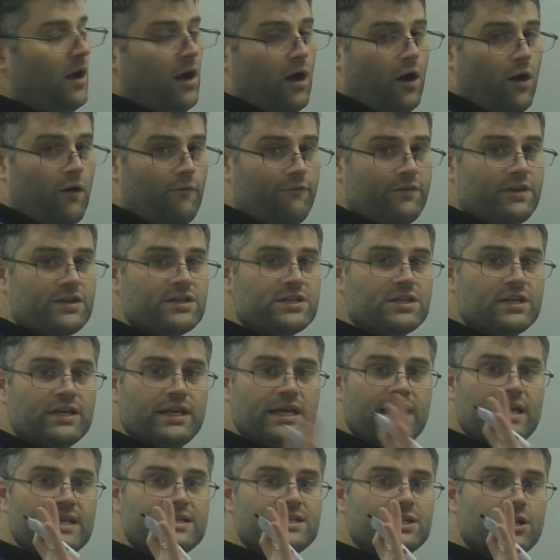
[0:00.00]
Obviously,
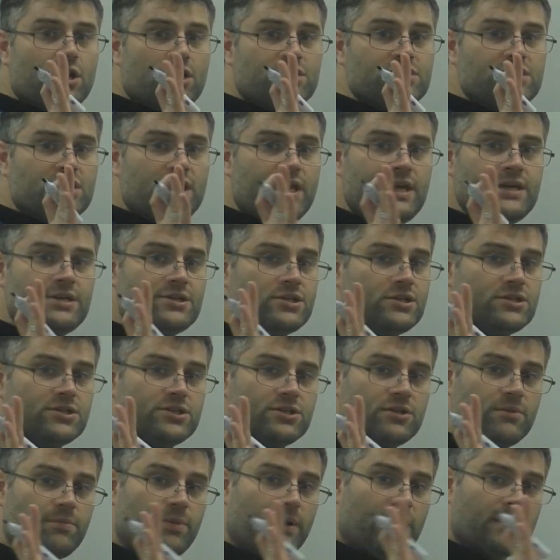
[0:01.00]
it's an oscillation,
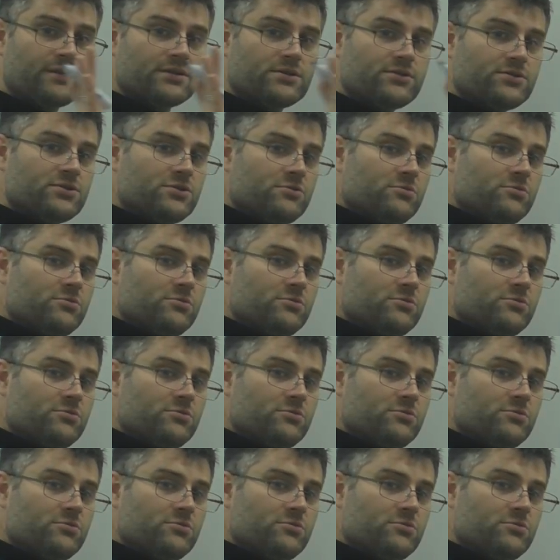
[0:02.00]
so the particles